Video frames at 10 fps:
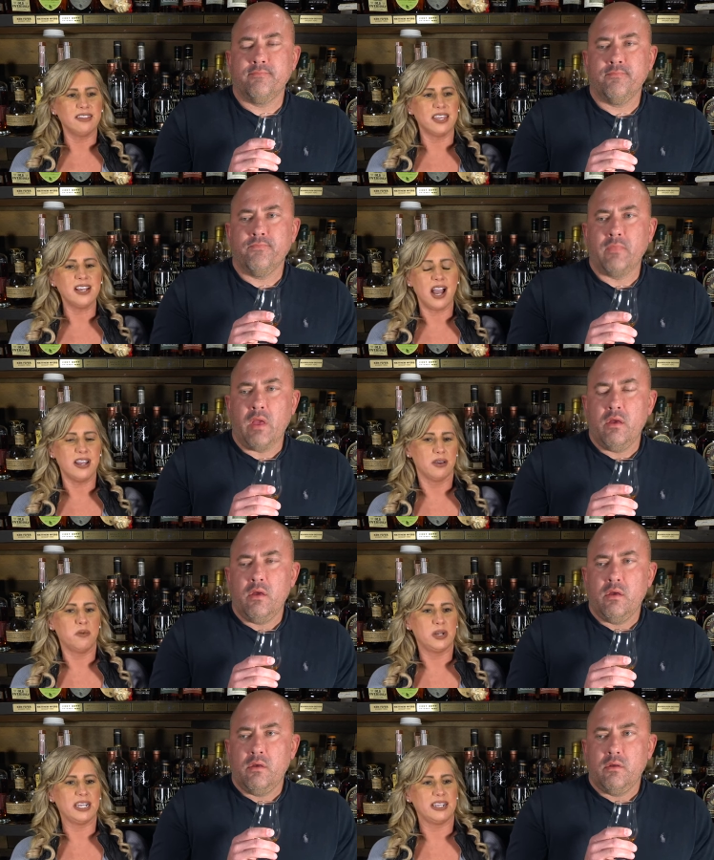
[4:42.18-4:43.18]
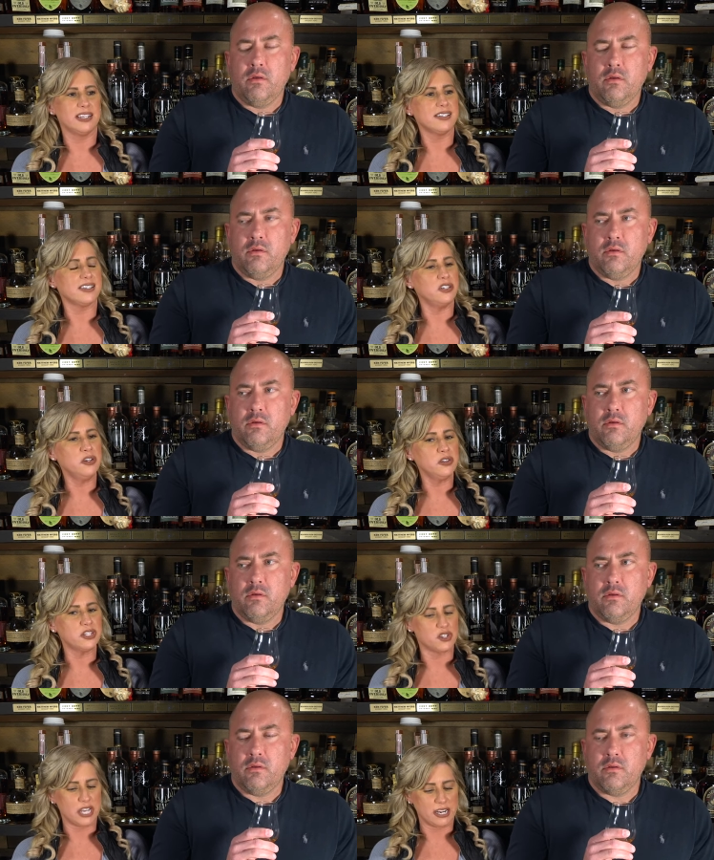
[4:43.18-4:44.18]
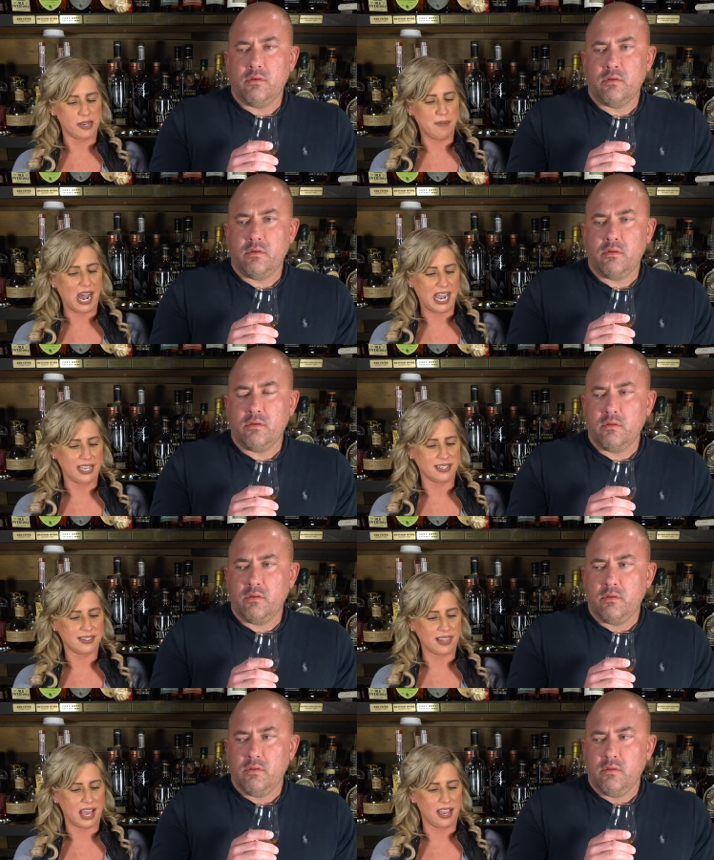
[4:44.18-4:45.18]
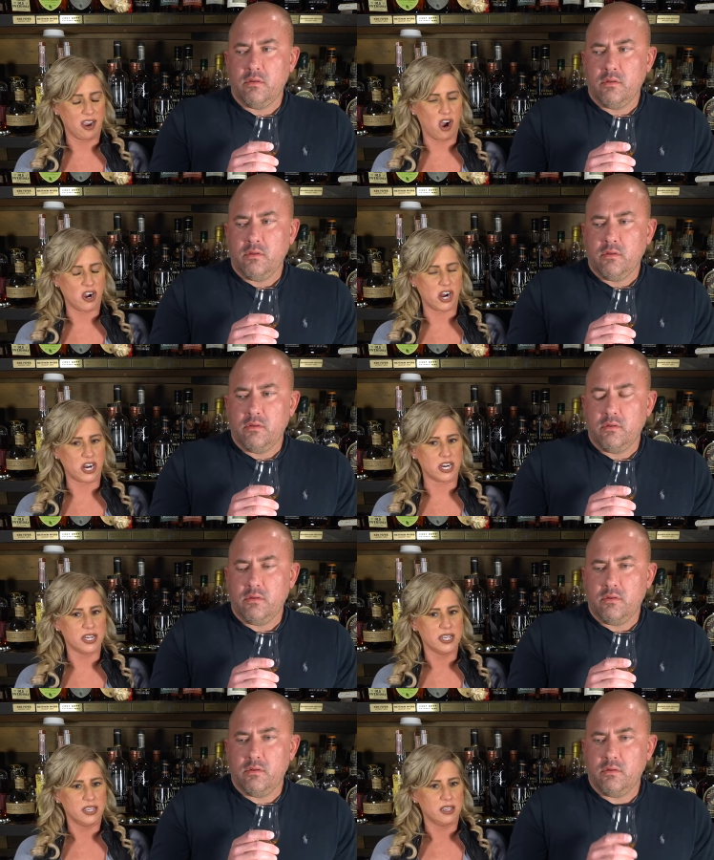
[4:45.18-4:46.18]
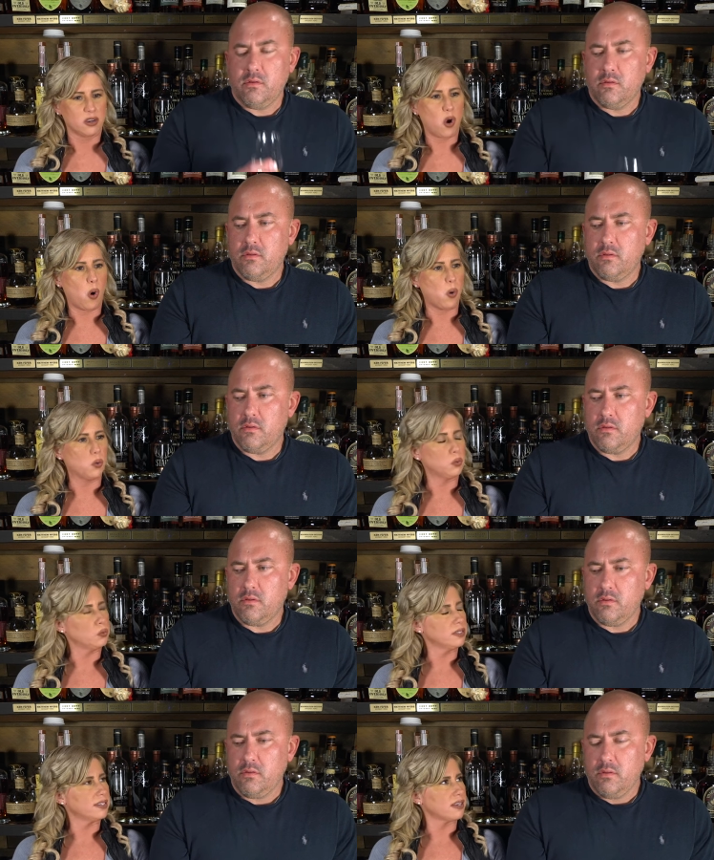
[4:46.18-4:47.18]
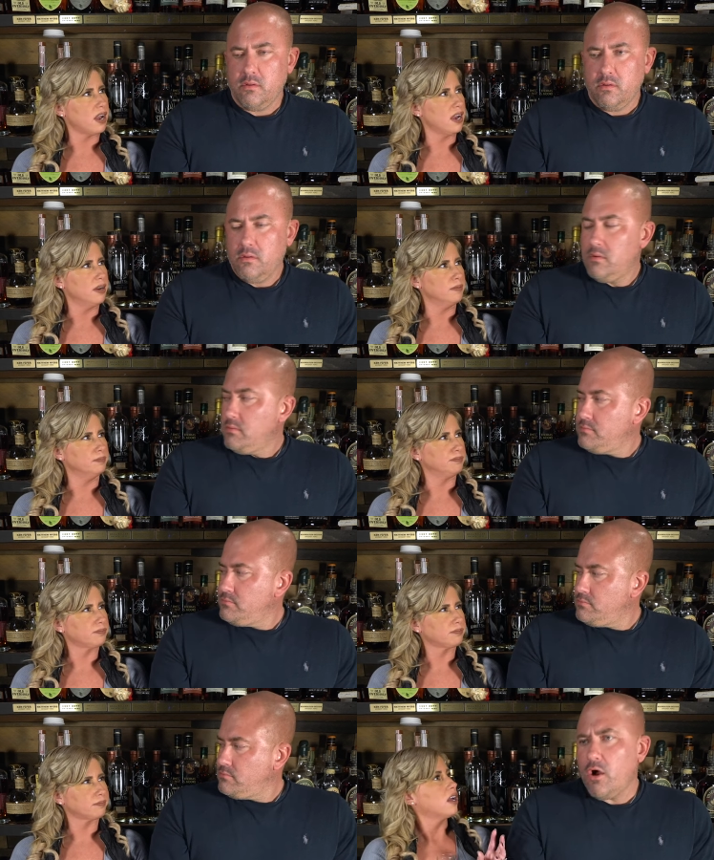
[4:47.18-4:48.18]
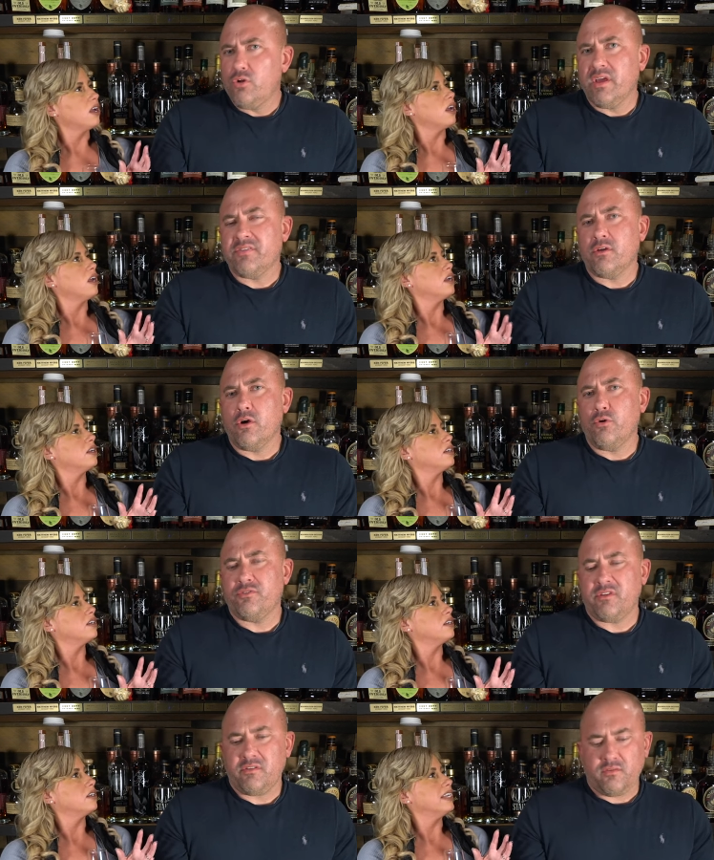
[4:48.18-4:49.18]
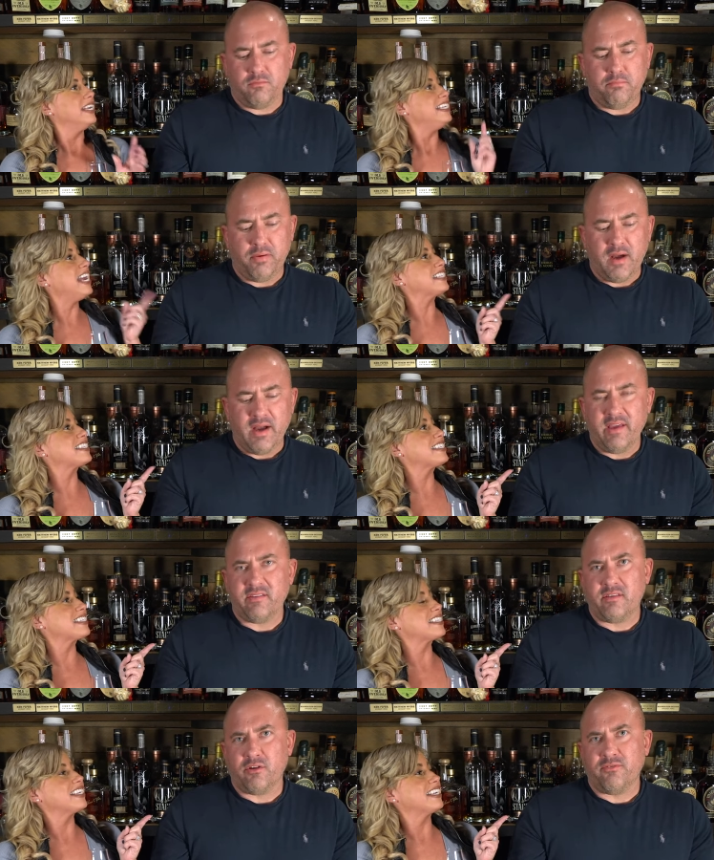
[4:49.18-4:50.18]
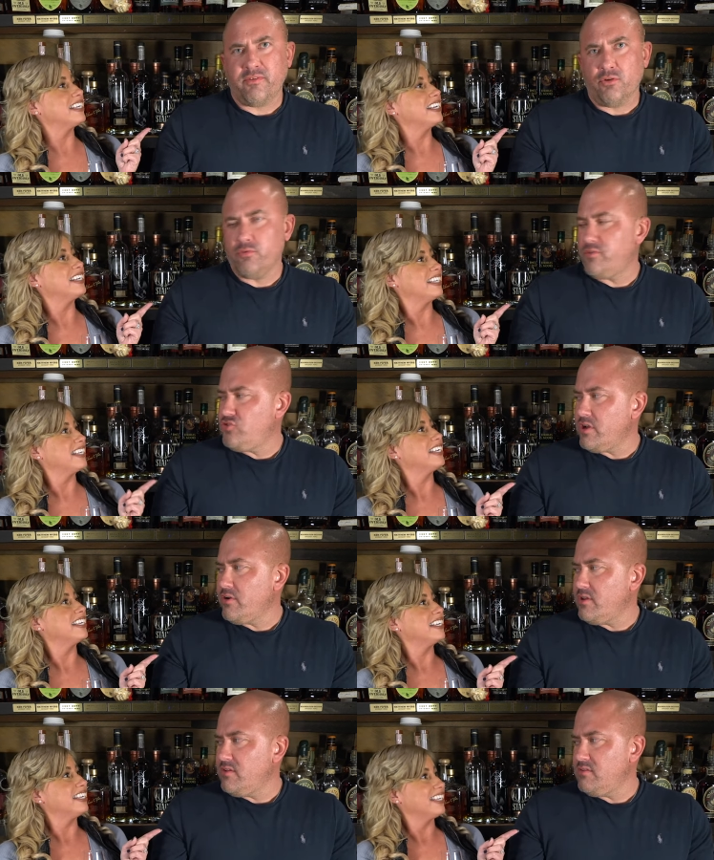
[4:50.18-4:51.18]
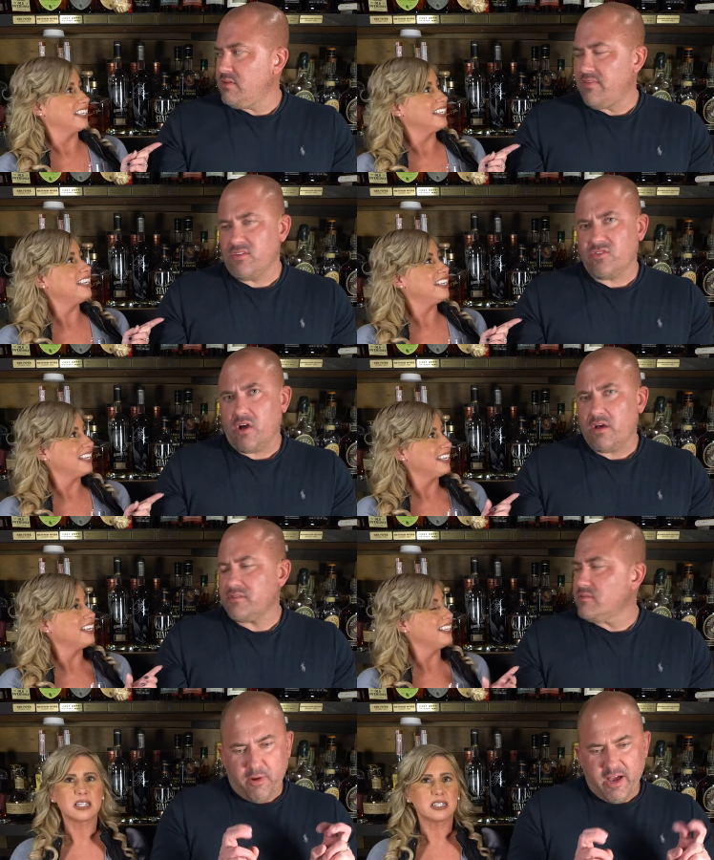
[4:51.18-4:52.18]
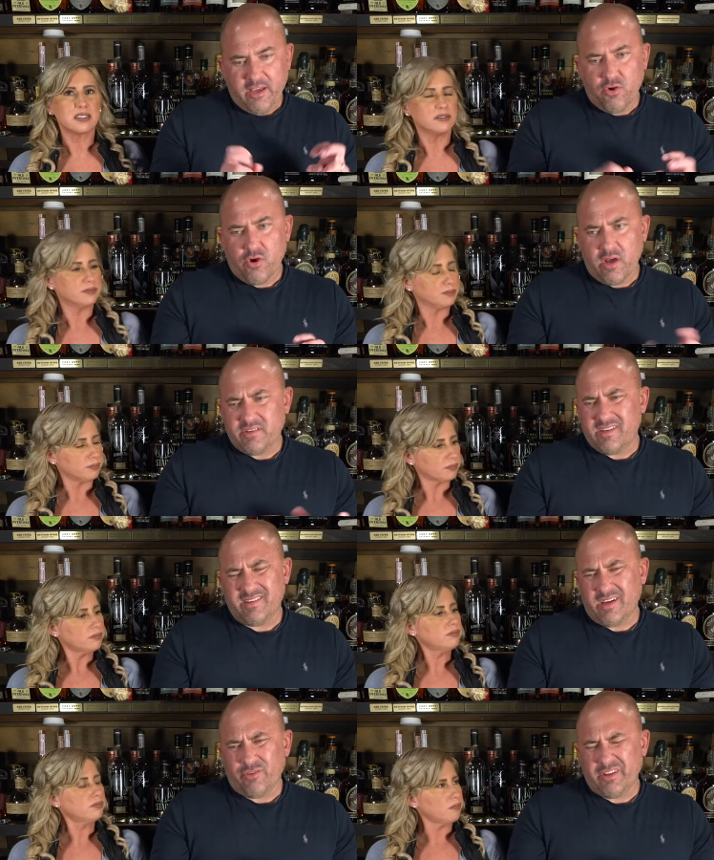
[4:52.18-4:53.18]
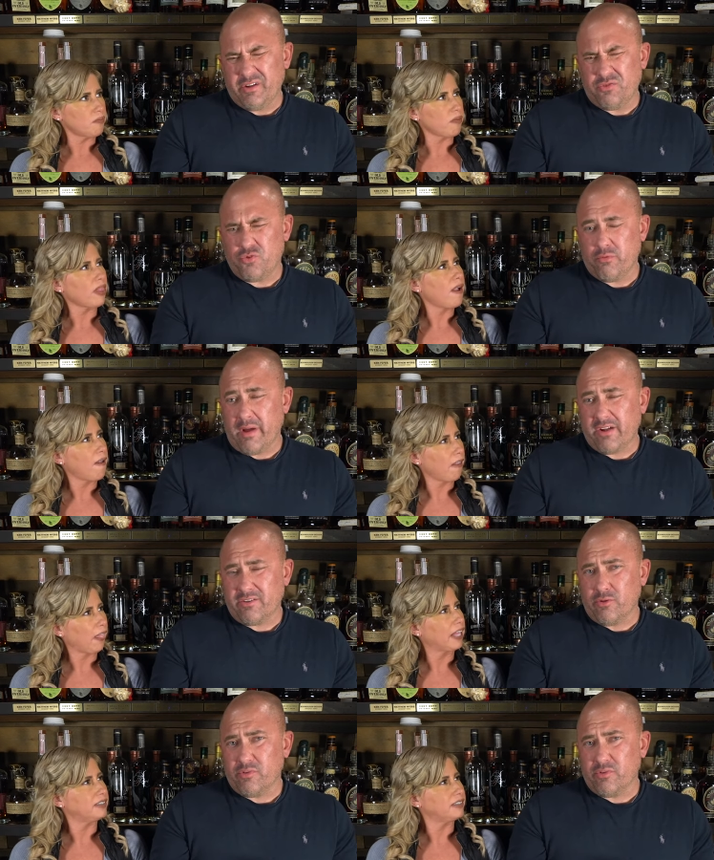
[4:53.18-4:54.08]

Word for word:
Speaker 1: think I, what it is you know the cherry pies that are cold um
Speaker 2: Oh, like the Hostess yes. pies that are filled with cherries in the sauce, pie crust, and it's not really a true pie crust. It's